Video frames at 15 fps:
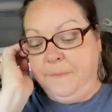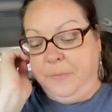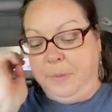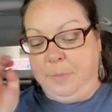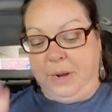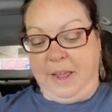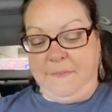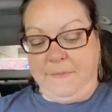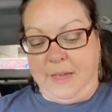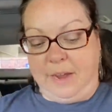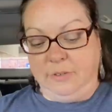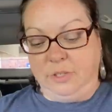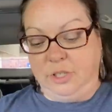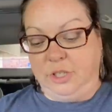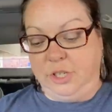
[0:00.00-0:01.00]
but I
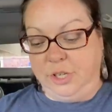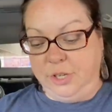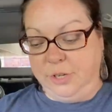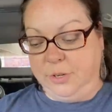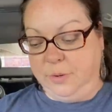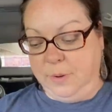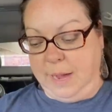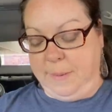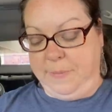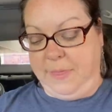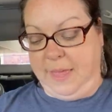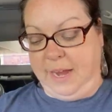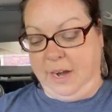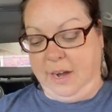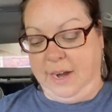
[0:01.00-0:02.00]
found two up
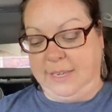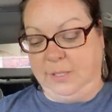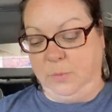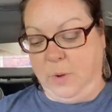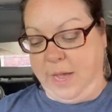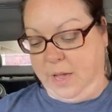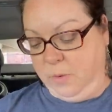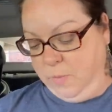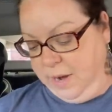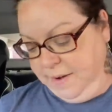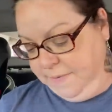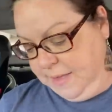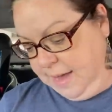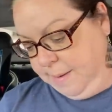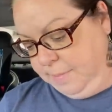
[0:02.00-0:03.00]
there as well. One
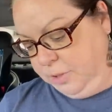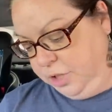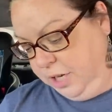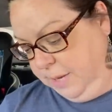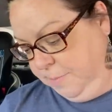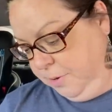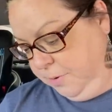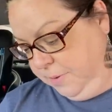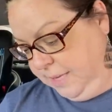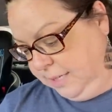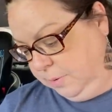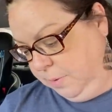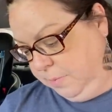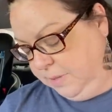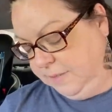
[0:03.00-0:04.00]
of them, Ginny Moon,
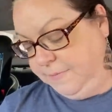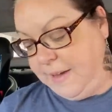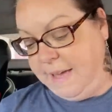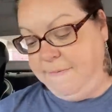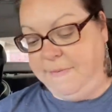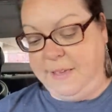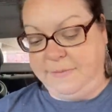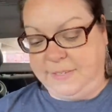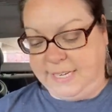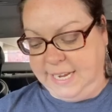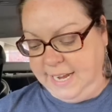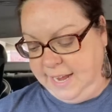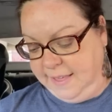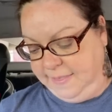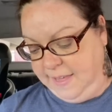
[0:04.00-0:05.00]
this one was
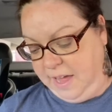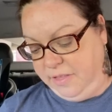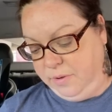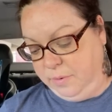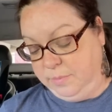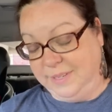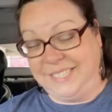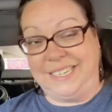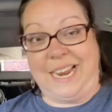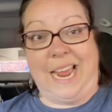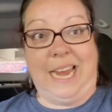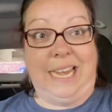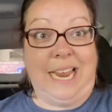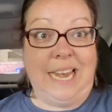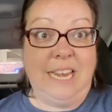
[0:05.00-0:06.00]
$5.50 and the other one was
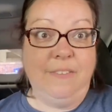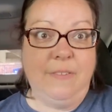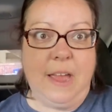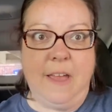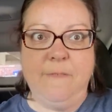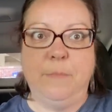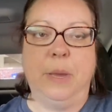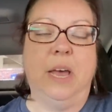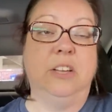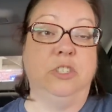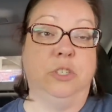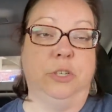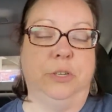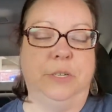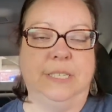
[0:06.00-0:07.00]
$9.95, but I'll
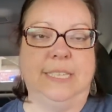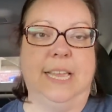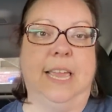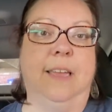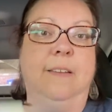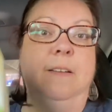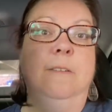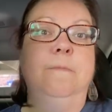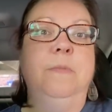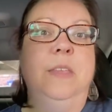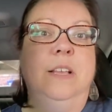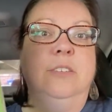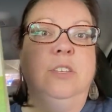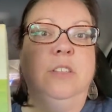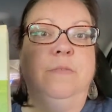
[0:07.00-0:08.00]
show you in a second.
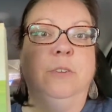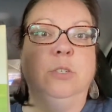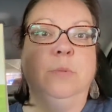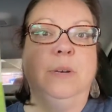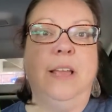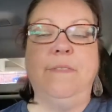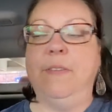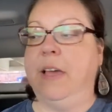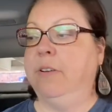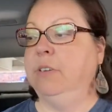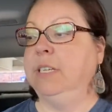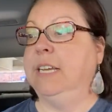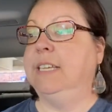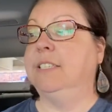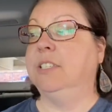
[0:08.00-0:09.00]
So the first one I
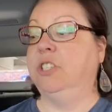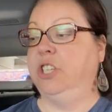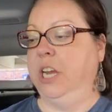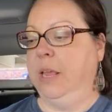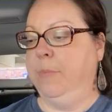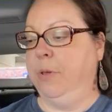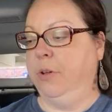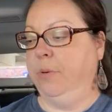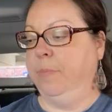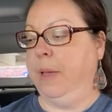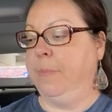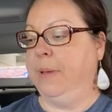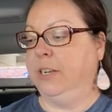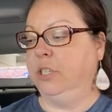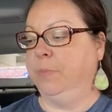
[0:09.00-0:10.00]
found is Ginny Moon
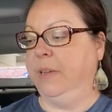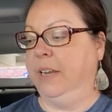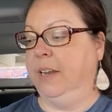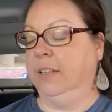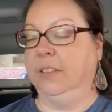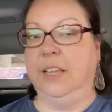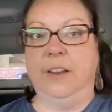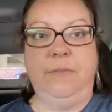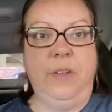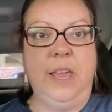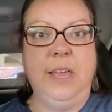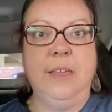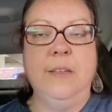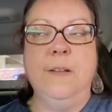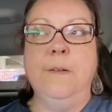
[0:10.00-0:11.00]
by Benjamin
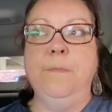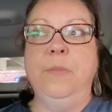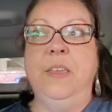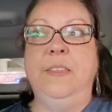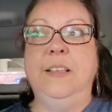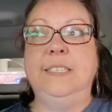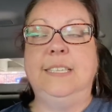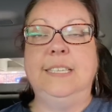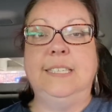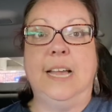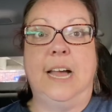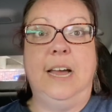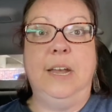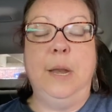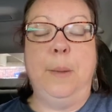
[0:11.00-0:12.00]
Ludwig. This is
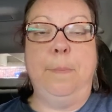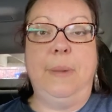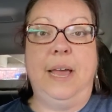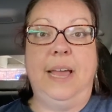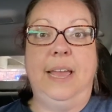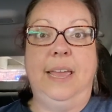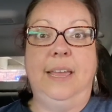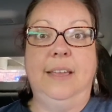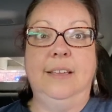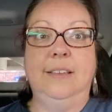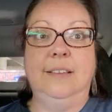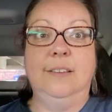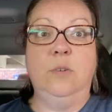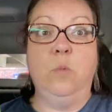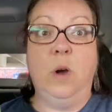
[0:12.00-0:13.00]
on my
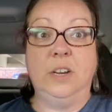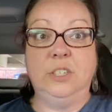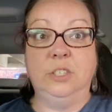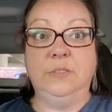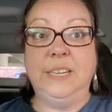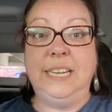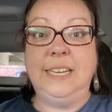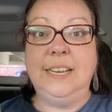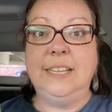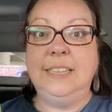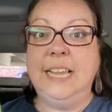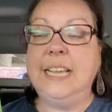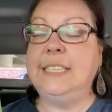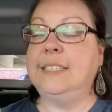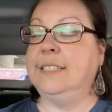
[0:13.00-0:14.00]
want to read
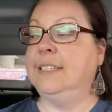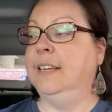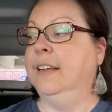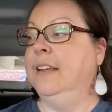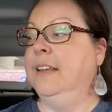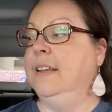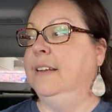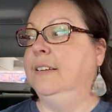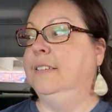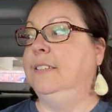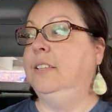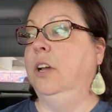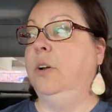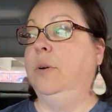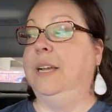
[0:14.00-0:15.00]
list.
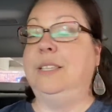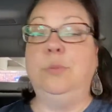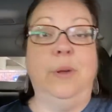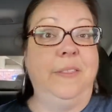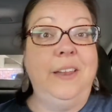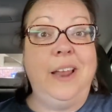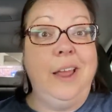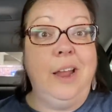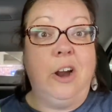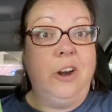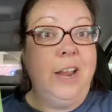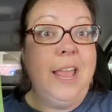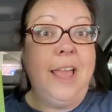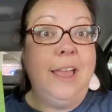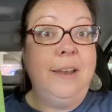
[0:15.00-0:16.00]
So it's one that I
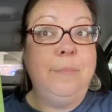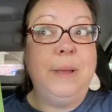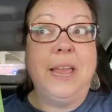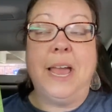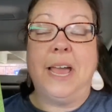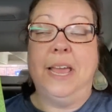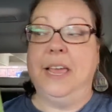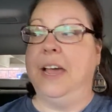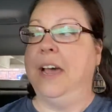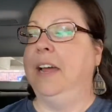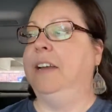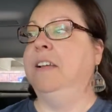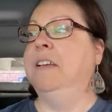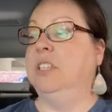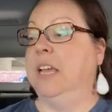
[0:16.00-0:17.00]
already had my eye
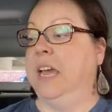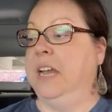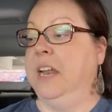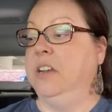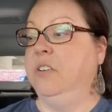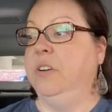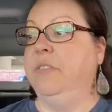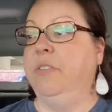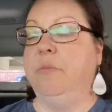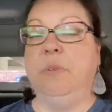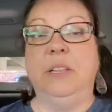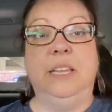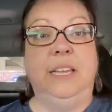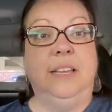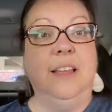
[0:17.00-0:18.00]
on, and I don't even
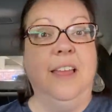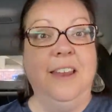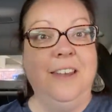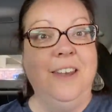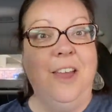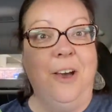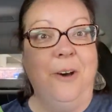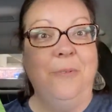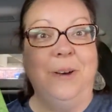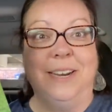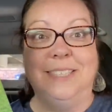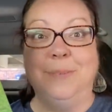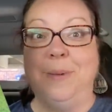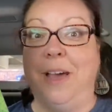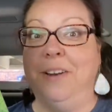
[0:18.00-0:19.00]
really know what
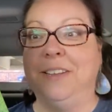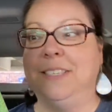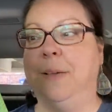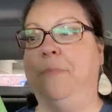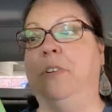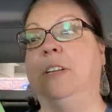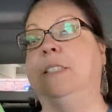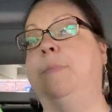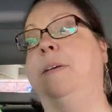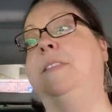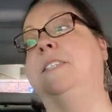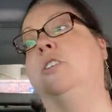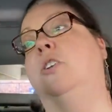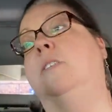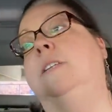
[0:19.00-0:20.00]
it's about, except for it's about
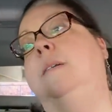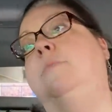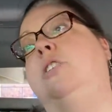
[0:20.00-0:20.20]
this girl named